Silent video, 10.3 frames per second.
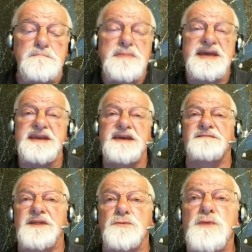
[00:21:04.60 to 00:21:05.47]
many
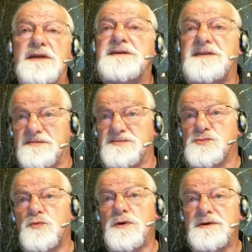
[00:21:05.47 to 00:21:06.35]
of their
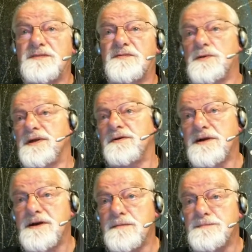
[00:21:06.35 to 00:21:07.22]
relatives worked for their
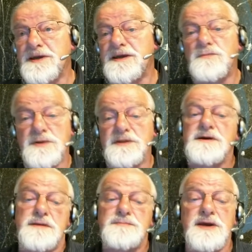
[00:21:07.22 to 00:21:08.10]
company. When the
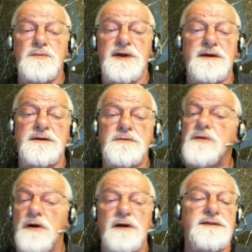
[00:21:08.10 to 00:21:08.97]
company went
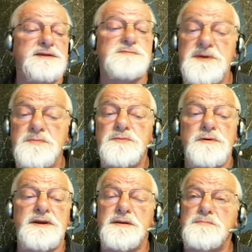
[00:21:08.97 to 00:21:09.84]
under, all these people
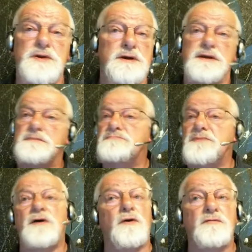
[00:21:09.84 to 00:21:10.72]
were unemployed,
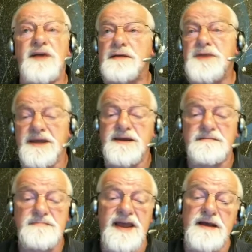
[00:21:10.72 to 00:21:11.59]
the whole family,
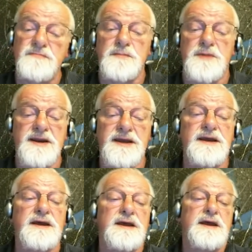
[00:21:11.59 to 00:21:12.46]
everybody.
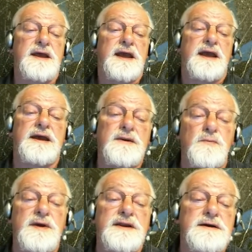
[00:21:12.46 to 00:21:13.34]

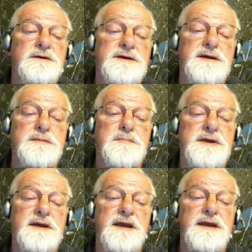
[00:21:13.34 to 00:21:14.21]
And Wayne and Koki,
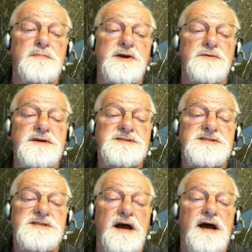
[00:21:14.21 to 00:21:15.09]
being
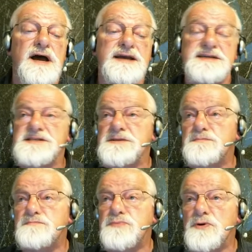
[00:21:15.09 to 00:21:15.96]
immigrants, I
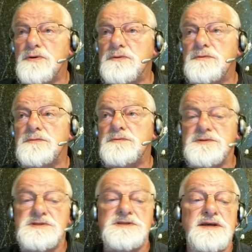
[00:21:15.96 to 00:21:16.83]

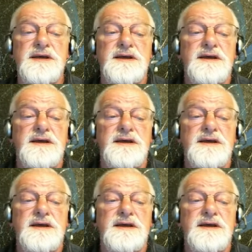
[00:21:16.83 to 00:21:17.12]
suppose,